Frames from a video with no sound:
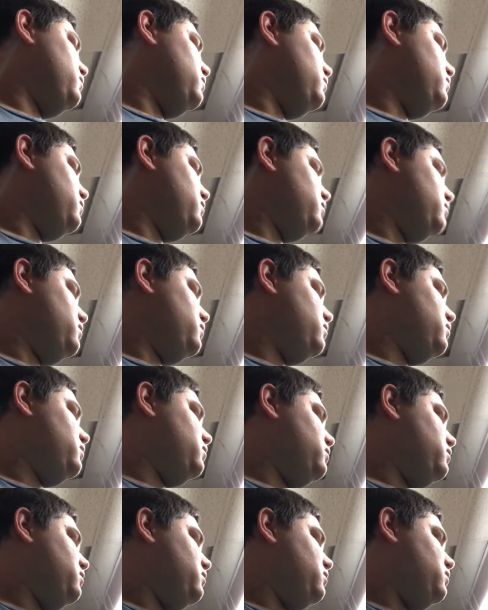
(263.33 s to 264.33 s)

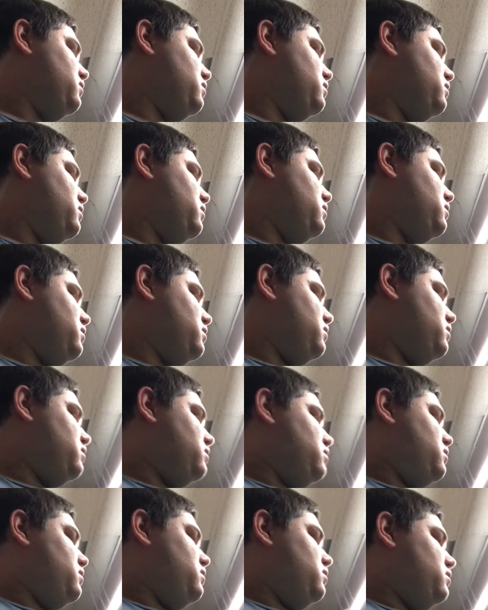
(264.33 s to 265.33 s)

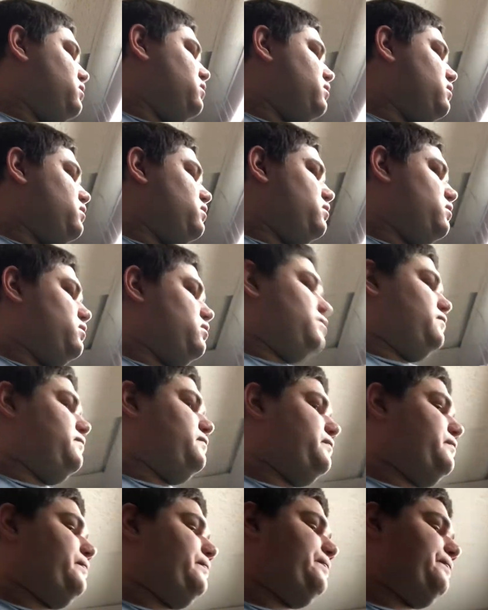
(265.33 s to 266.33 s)

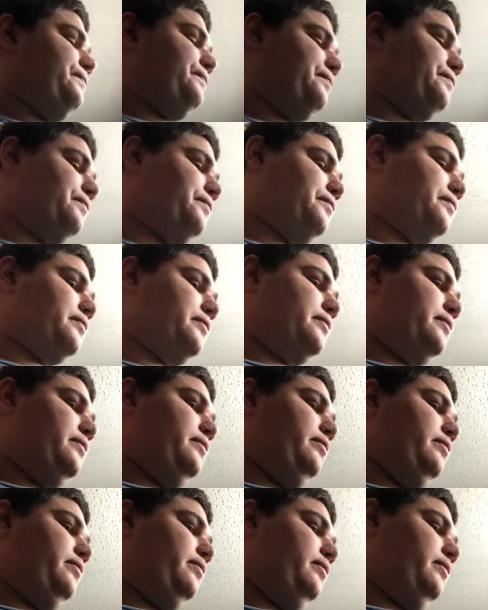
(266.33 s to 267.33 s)

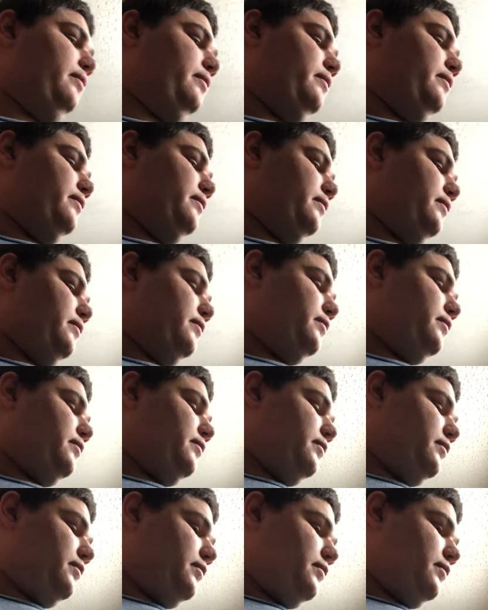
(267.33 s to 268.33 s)

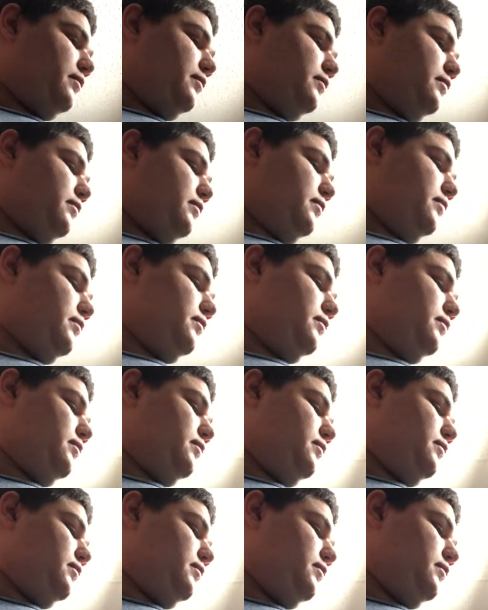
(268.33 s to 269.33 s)

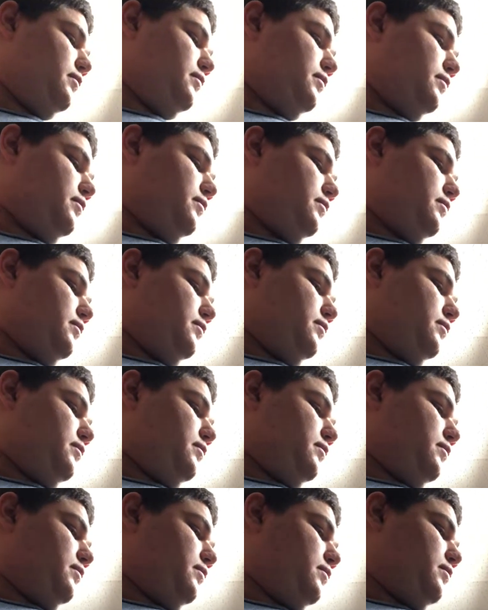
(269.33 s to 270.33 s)

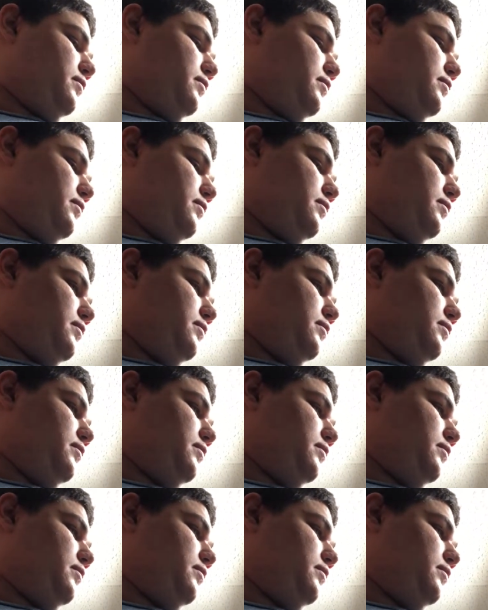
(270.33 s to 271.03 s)
(silence)